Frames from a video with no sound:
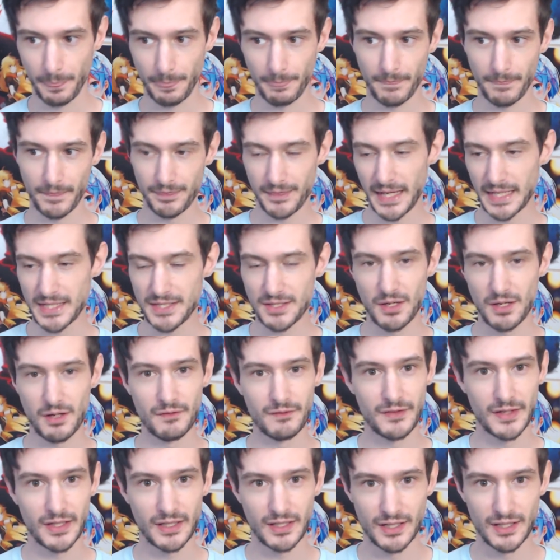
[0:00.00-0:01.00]
That's all
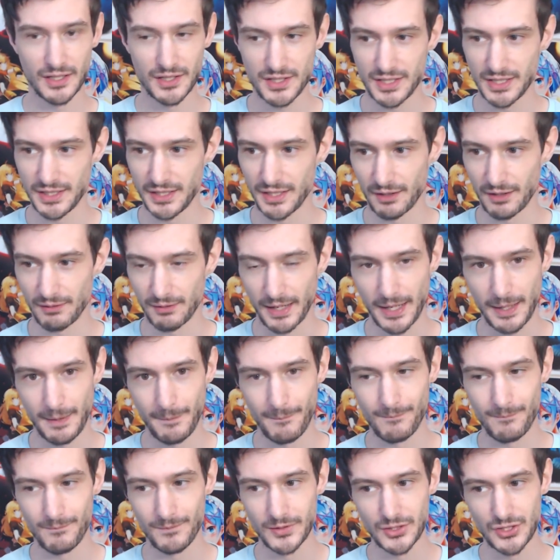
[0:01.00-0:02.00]
Vic is to you,
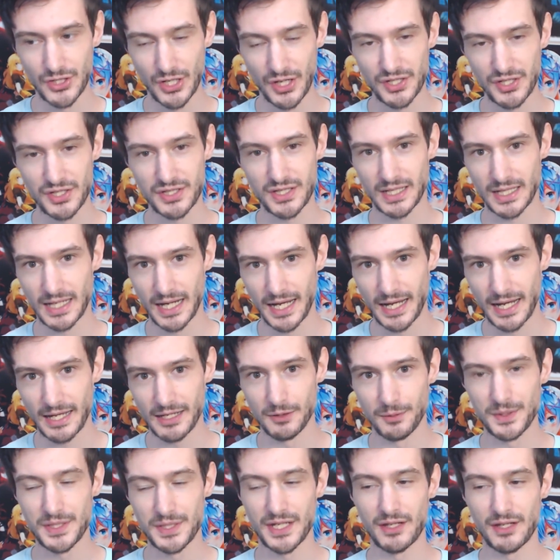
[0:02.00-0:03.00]
right? Just a guy
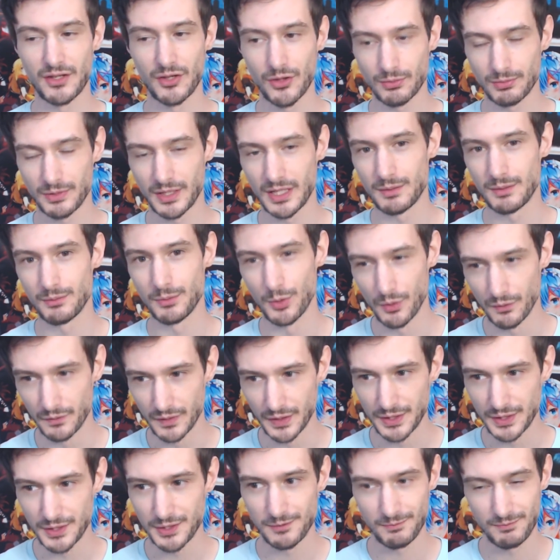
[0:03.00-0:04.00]
who was in three
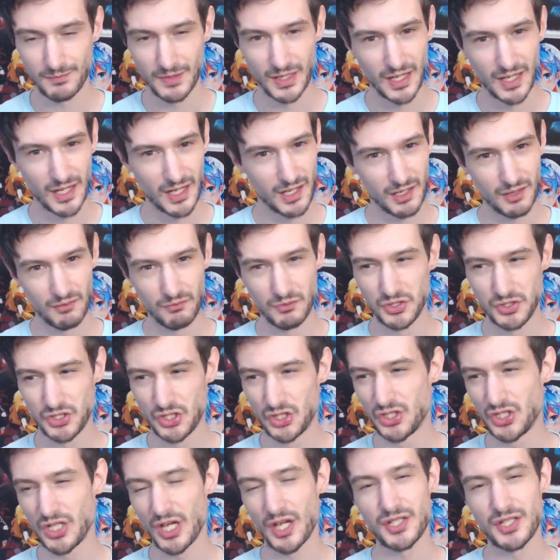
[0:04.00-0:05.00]
movies
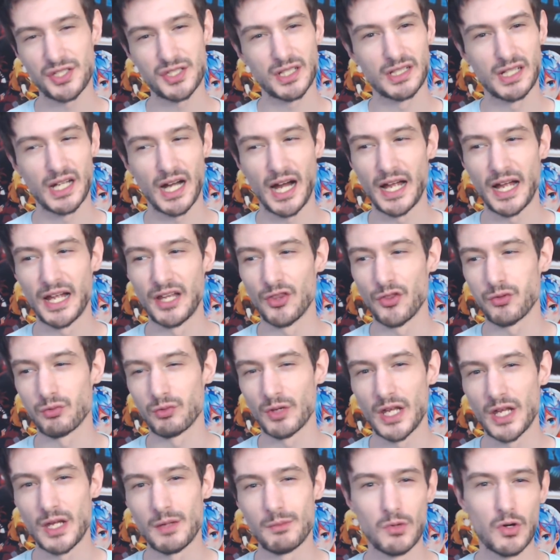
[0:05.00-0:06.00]
just a guy in
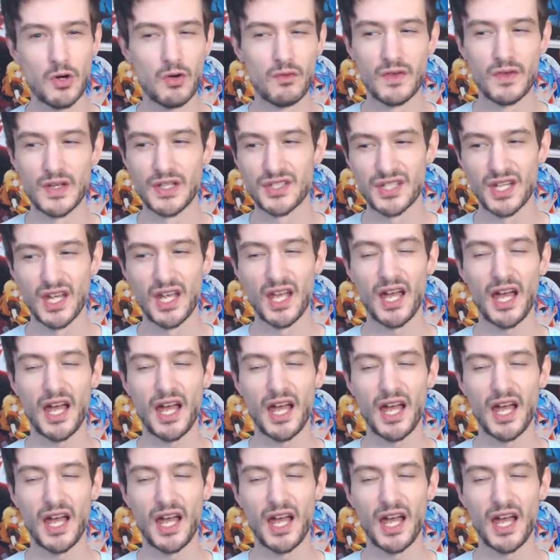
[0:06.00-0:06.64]
three movies.